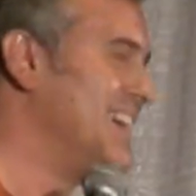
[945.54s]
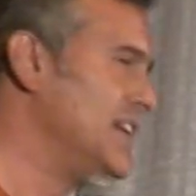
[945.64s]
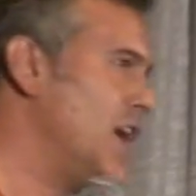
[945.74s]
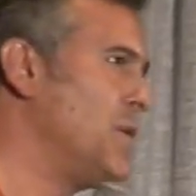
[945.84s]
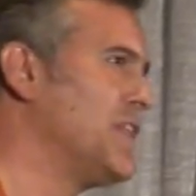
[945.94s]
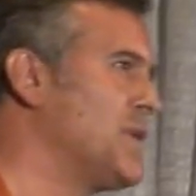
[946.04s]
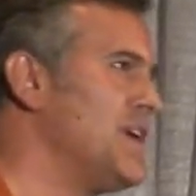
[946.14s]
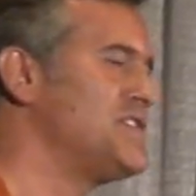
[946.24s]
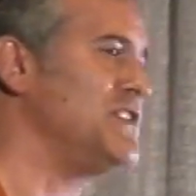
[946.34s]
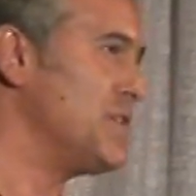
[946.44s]
Now, with the
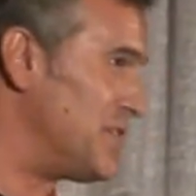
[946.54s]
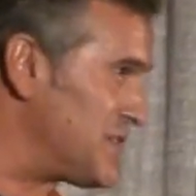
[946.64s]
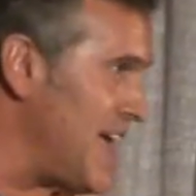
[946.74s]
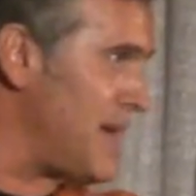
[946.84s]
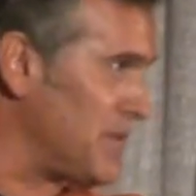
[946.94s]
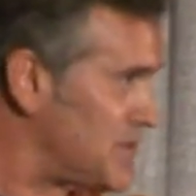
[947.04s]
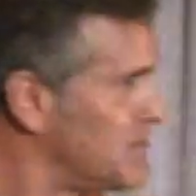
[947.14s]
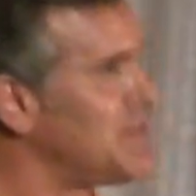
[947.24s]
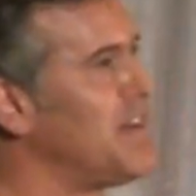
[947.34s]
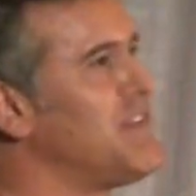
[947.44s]
question, you've established
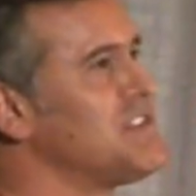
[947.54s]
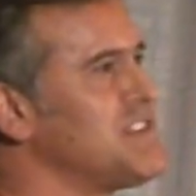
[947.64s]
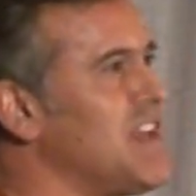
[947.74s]
yourself as a